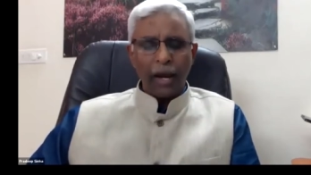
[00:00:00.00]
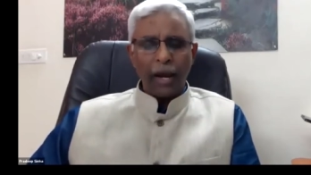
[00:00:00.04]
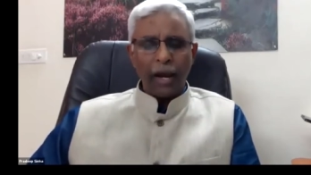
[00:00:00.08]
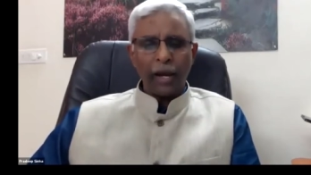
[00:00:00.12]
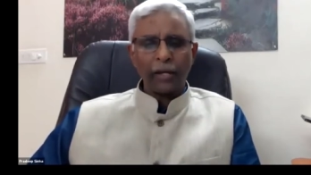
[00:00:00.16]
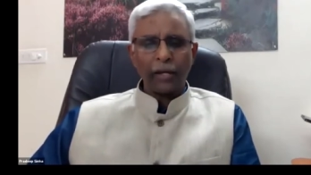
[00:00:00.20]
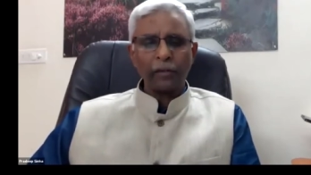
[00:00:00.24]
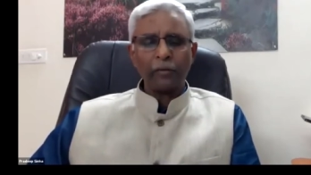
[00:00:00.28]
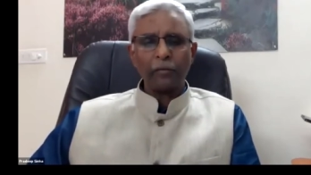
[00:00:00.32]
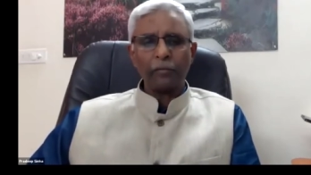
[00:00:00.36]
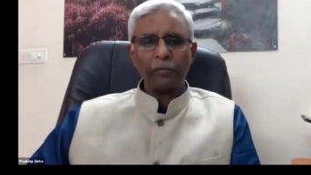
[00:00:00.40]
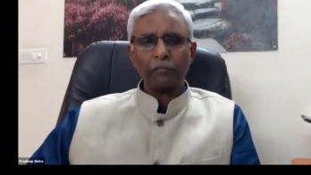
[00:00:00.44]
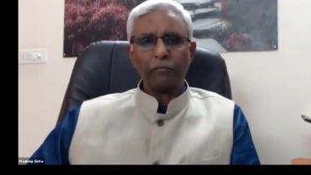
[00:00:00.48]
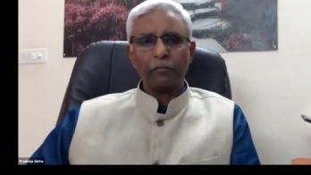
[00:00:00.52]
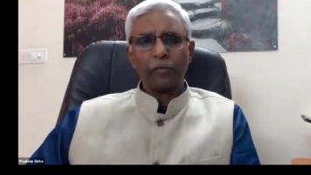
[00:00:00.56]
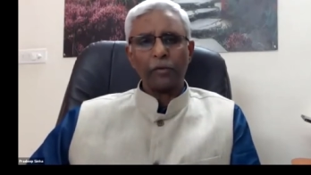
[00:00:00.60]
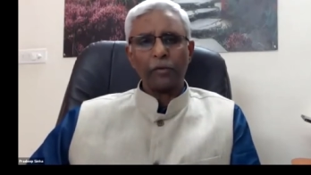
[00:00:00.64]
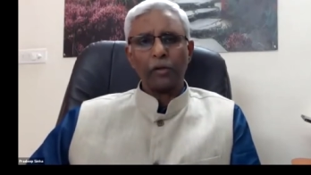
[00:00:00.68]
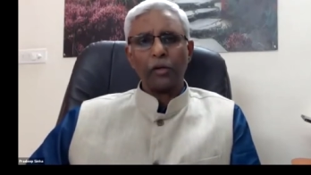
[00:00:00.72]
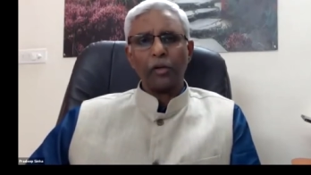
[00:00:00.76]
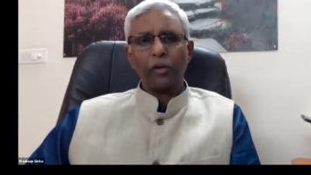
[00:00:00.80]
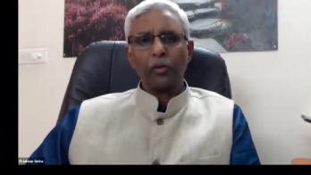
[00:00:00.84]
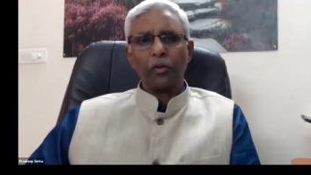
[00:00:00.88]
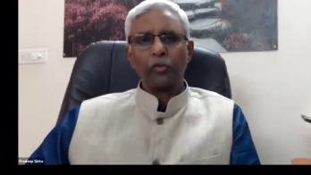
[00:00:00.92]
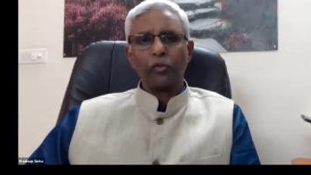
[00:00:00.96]
And
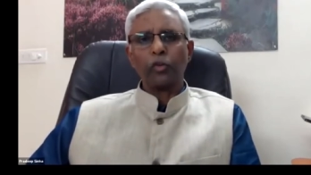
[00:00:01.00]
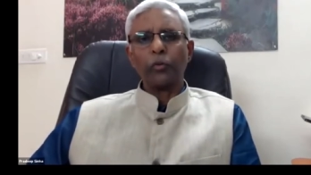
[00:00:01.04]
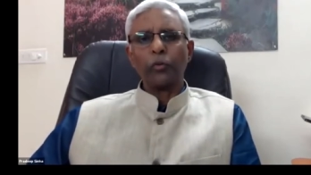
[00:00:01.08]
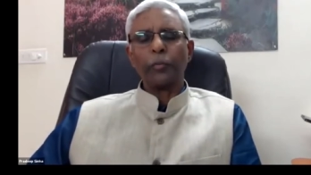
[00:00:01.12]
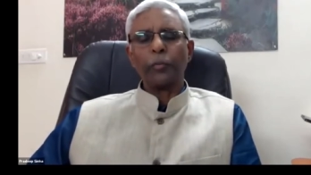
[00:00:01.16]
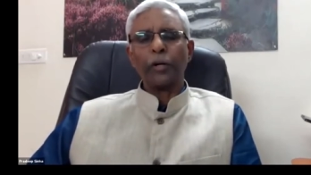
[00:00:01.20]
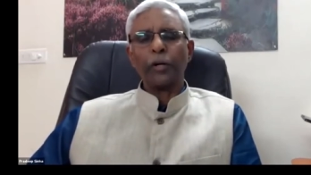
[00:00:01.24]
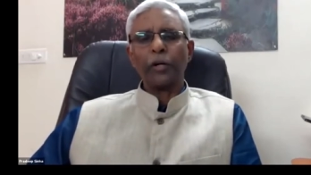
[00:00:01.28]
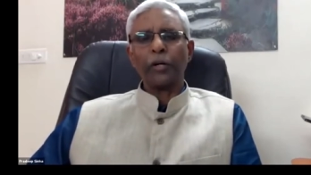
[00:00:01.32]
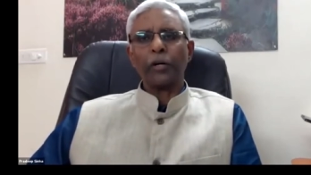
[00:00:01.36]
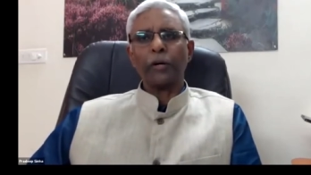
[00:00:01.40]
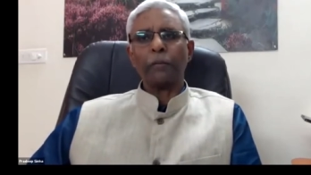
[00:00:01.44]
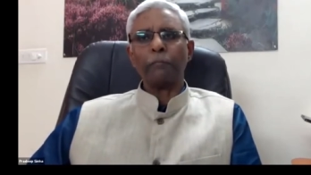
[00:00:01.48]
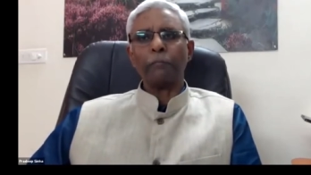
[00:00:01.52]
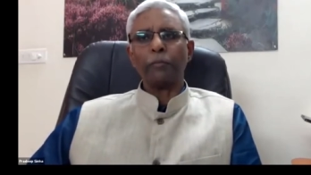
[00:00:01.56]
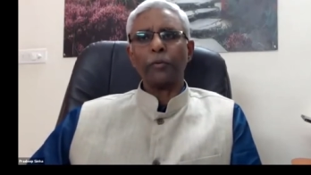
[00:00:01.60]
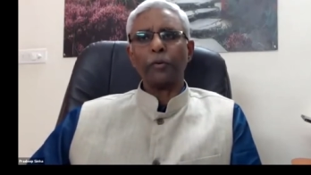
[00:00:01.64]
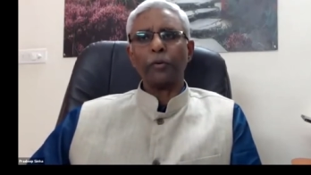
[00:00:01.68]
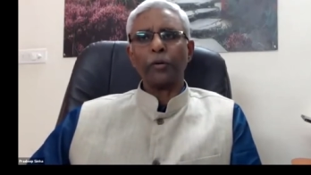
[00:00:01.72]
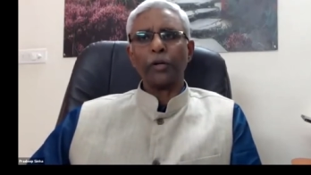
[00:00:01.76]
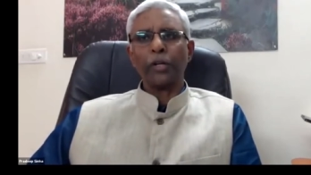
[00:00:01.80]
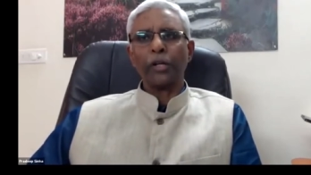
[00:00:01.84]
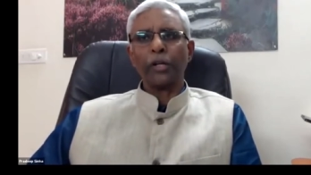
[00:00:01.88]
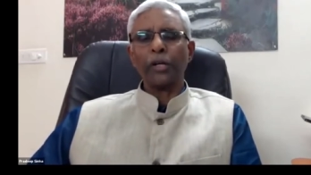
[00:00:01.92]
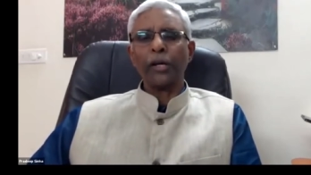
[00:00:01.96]

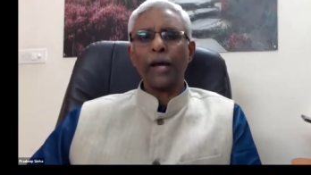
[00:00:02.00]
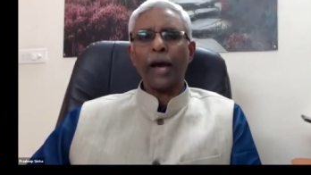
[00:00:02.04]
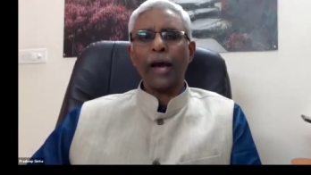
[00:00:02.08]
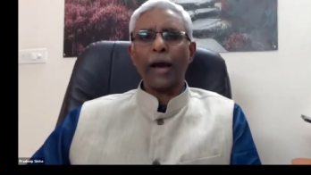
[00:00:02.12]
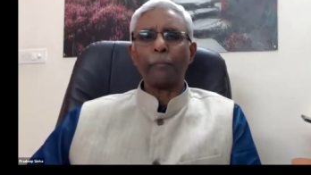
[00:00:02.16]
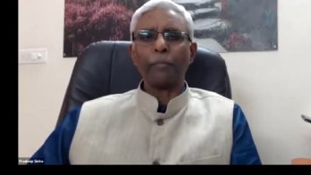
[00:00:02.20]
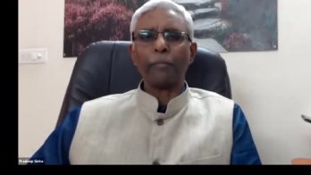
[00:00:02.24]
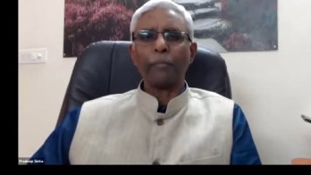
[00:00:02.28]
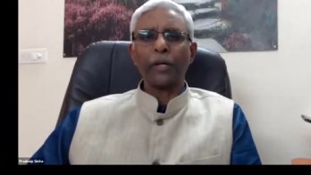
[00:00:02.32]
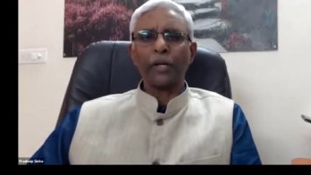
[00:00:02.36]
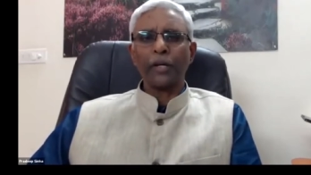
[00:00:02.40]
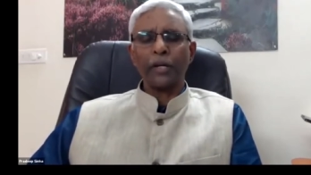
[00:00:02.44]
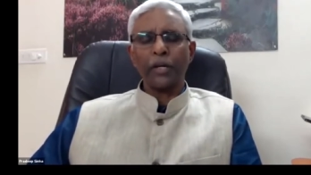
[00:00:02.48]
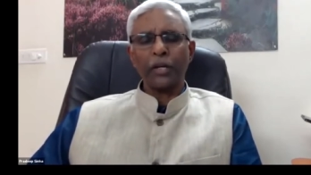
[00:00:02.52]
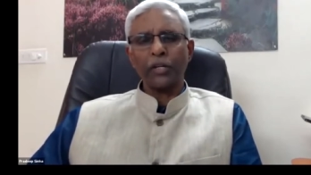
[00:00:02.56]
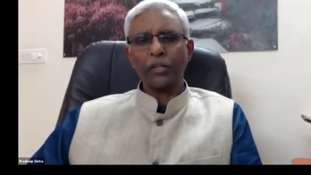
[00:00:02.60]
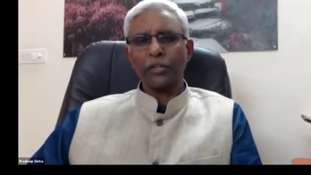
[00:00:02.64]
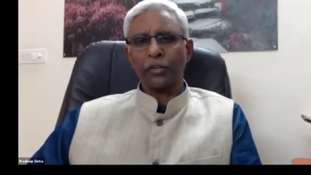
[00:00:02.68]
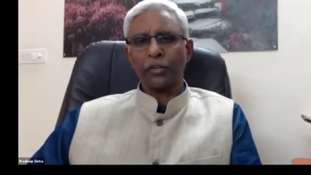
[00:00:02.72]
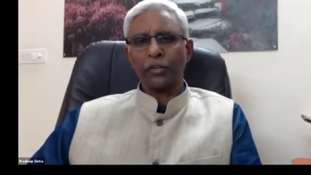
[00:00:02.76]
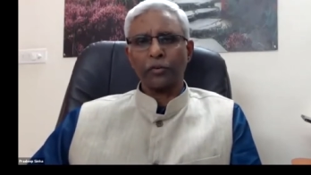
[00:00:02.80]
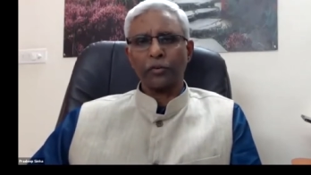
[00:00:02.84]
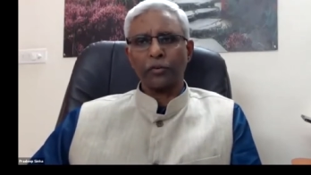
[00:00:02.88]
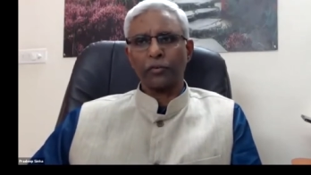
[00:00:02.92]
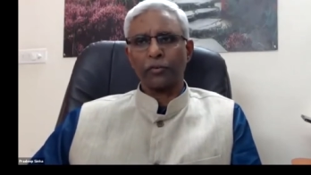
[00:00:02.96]
supercomputing
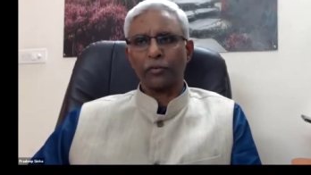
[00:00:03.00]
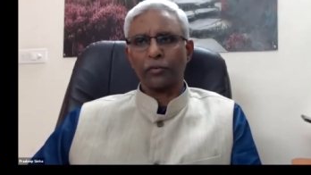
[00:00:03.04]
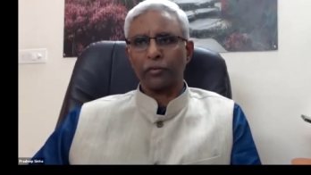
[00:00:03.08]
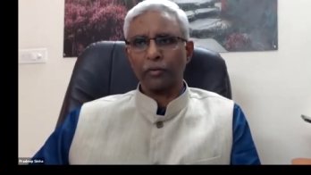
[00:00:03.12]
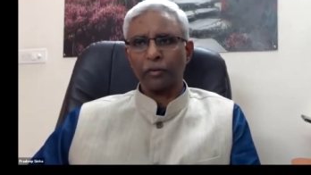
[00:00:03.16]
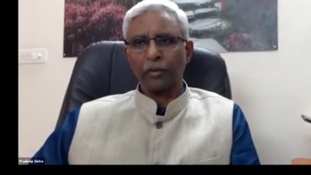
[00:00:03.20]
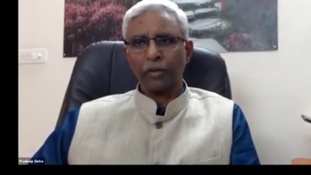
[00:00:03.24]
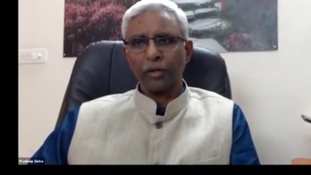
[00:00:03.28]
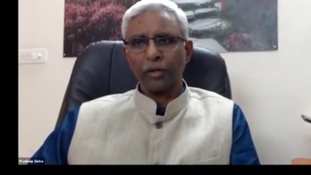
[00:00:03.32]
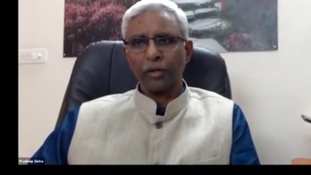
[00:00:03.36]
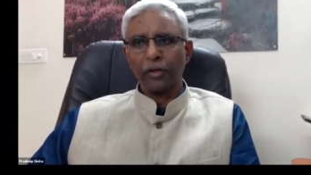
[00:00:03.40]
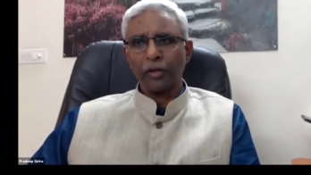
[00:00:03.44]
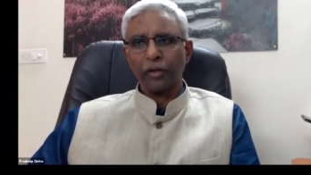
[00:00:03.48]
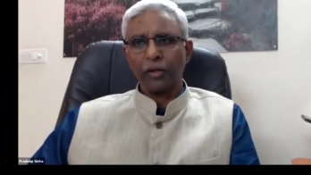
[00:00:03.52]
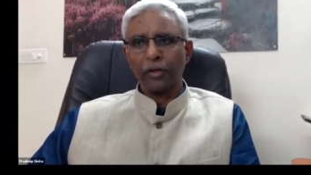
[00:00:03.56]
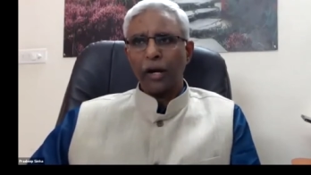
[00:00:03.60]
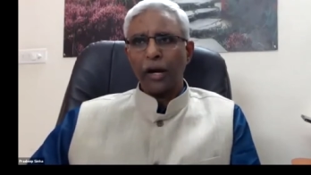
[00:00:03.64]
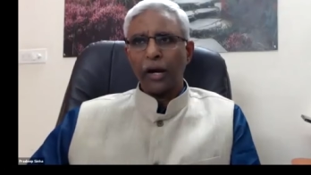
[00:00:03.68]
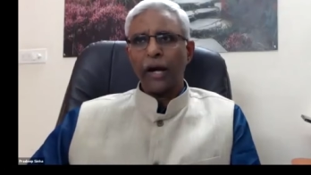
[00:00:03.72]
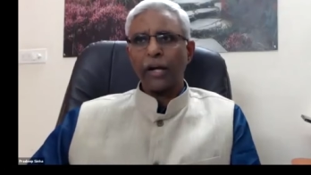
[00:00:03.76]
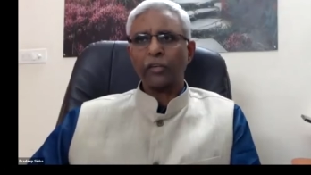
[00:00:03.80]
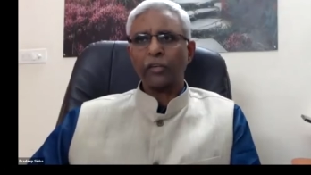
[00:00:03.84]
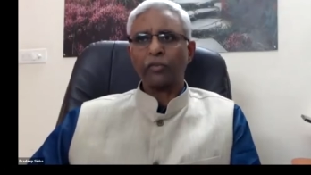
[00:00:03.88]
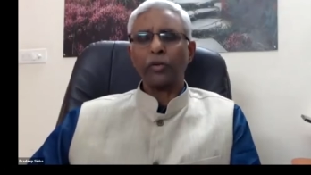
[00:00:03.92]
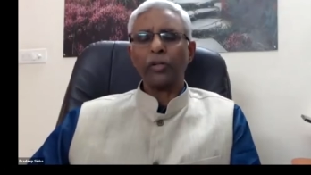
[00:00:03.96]
applications
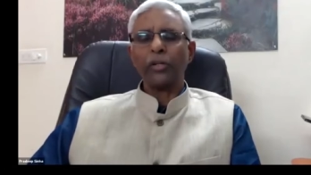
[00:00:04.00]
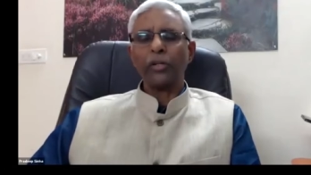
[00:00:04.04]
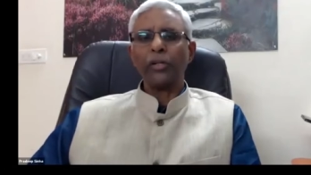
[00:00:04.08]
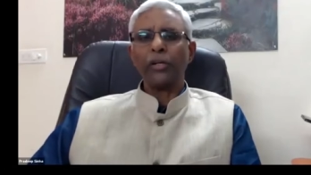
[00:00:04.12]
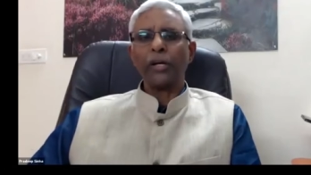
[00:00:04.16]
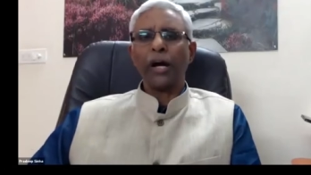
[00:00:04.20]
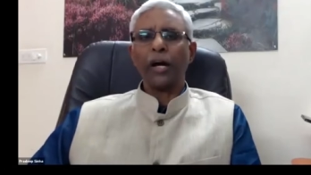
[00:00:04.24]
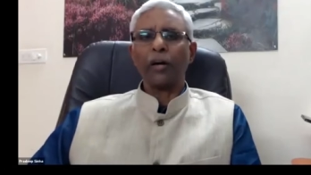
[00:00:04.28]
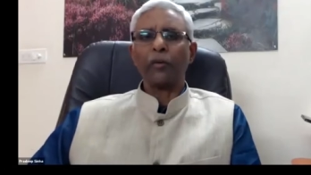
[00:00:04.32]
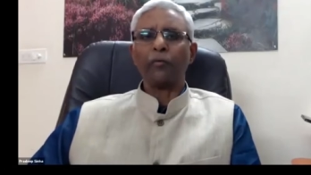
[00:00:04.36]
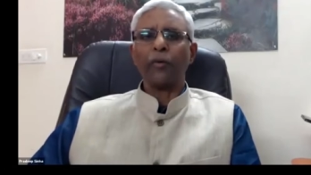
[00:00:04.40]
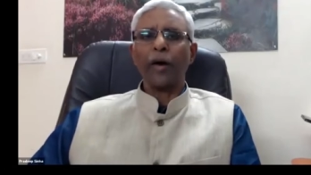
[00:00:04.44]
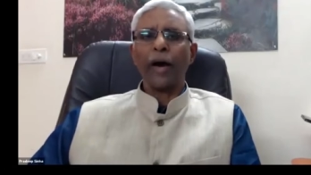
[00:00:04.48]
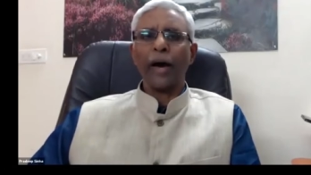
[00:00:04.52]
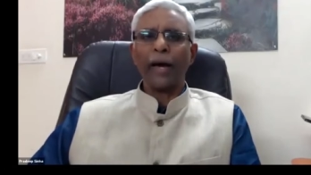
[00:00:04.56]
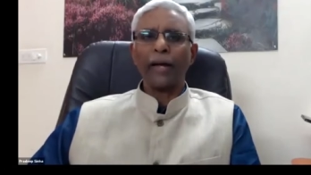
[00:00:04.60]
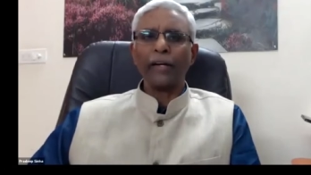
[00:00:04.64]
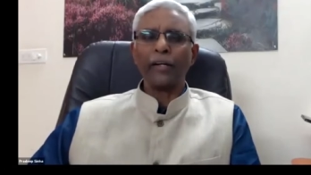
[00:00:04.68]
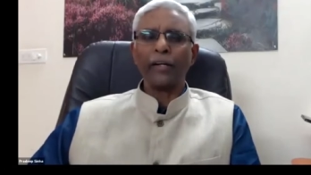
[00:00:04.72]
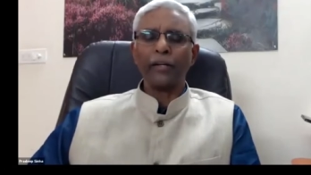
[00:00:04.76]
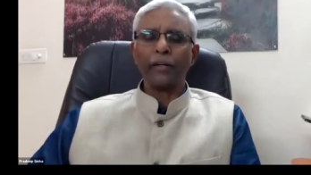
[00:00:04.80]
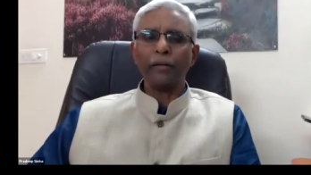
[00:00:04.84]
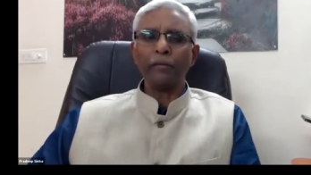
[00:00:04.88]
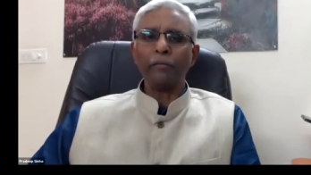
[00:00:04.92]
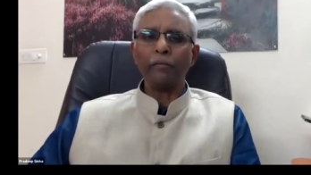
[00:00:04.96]
actually are
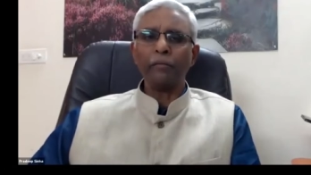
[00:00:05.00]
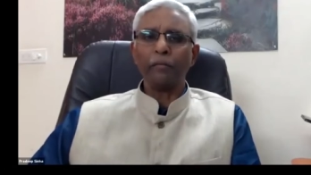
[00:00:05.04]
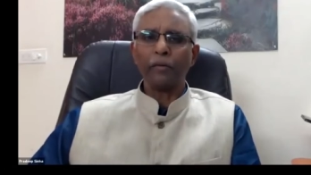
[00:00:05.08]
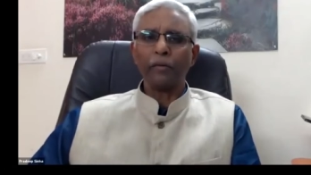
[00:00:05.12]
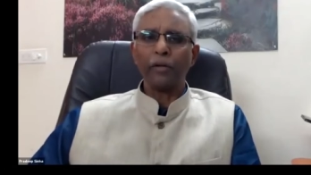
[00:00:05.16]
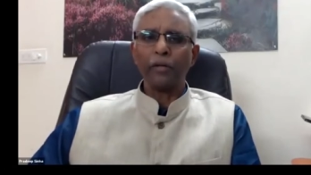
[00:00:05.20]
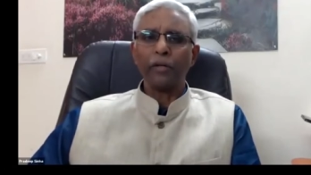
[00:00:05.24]
varied